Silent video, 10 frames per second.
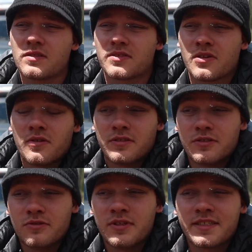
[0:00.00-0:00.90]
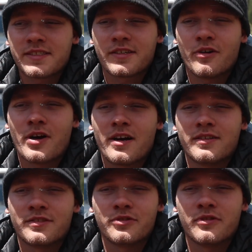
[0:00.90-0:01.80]
So you get to go
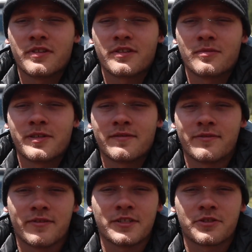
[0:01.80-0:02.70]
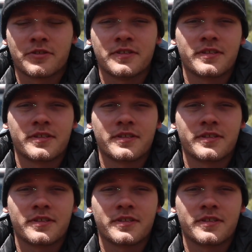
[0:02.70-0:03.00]
out and do a little bit of adventuring.